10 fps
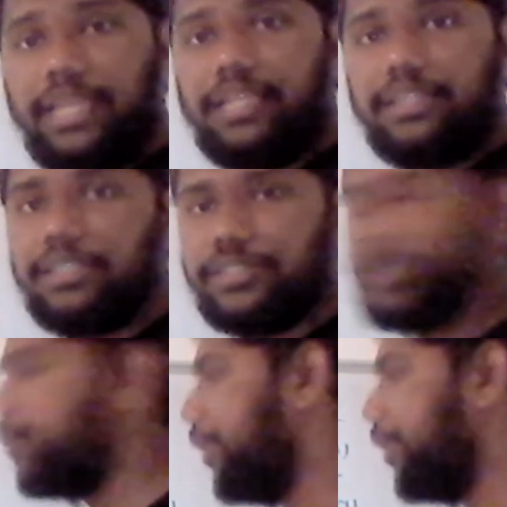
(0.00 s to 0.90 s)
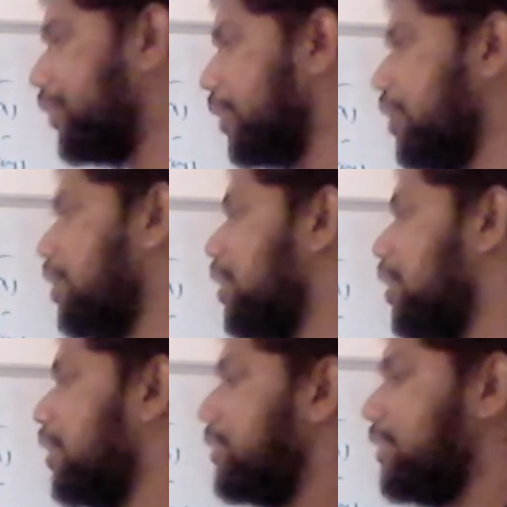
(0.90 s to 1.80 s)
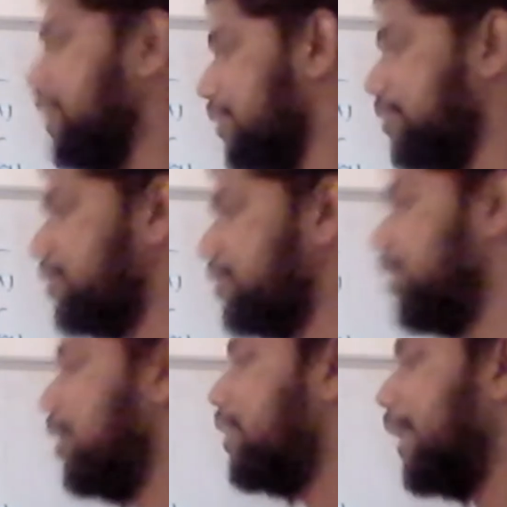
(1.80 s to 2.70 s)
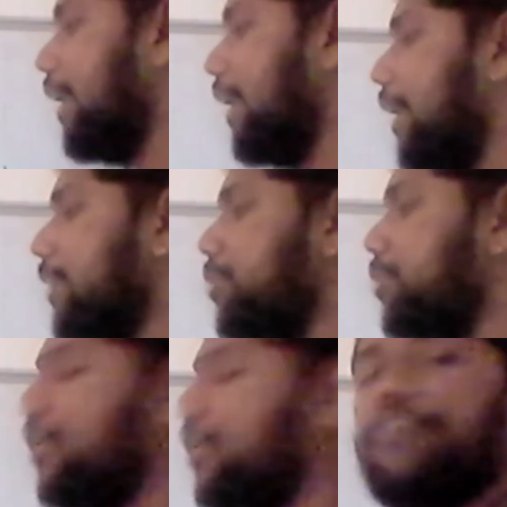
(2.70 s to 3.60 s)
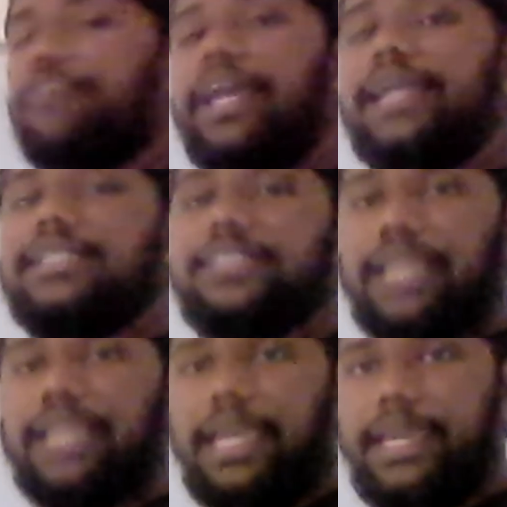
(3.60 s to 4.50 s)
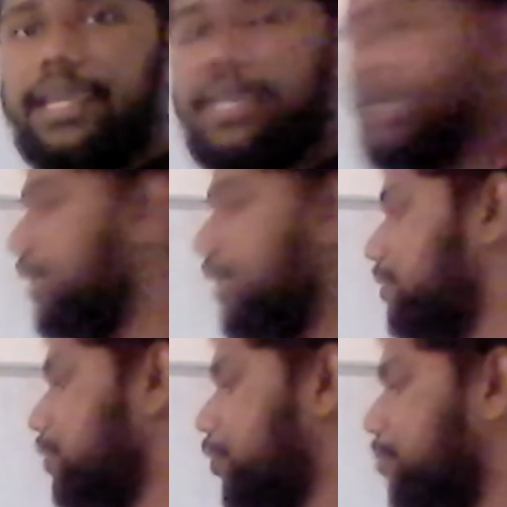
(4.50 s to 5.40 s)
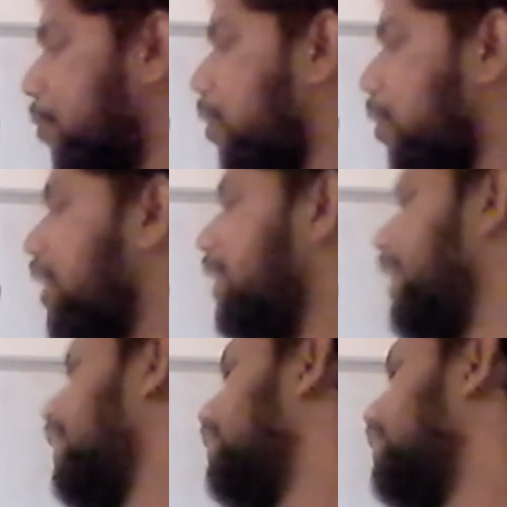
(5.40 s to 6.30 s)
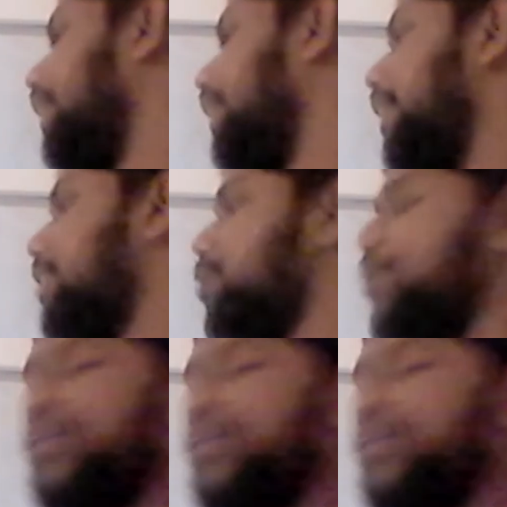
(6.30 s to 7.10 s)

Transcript: in this situation, since the KSP of XA is smaller than the KSP